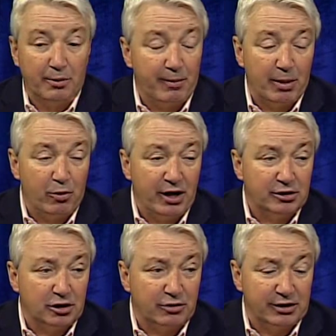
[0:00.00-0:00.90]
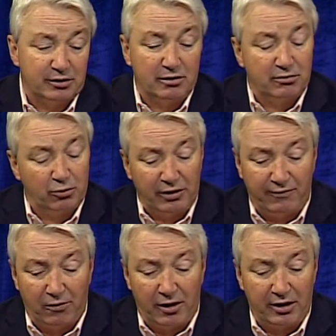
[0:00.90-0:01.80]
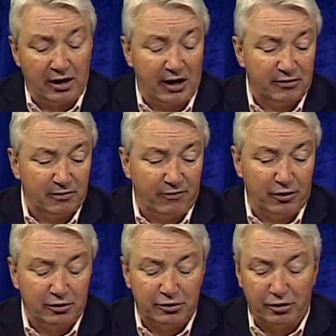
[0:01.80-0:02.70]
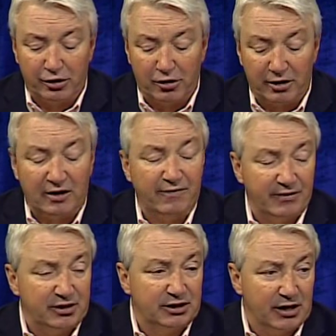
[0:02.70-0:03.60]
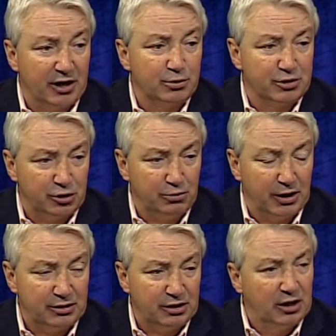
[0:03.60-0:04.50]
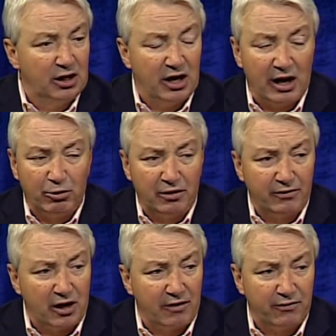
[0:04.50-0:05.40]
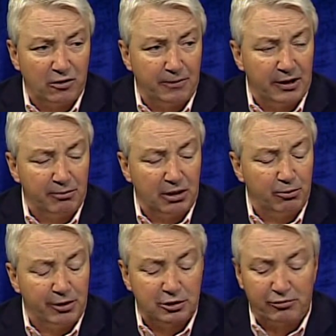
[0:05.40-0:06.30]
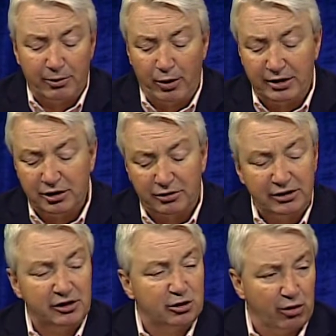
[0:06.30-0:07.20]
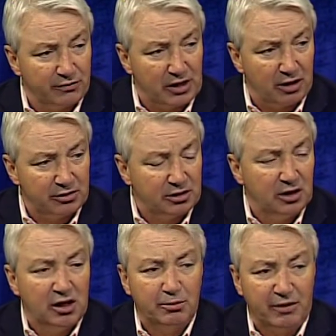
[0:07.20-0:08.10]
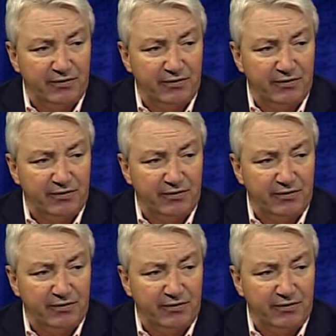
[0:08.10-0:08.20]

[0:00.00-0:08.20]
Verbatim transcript: minimum wage increase. We fought, and I certainly thought that $15 was too much. I would have gone for a minimum wage increase to $12, but